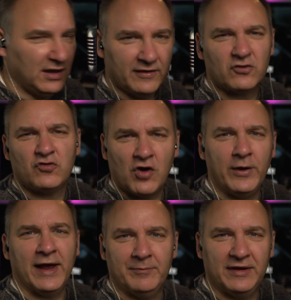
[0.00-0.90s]
They're
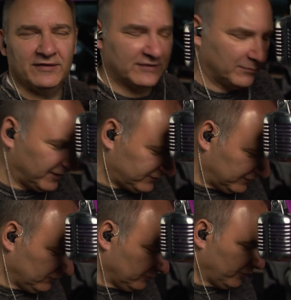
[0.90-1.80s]
growing on me as I'm
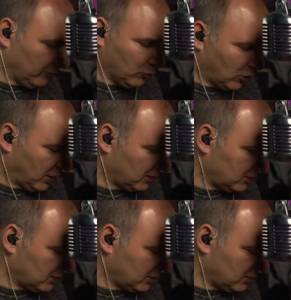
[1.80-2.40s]
listening to them a little more.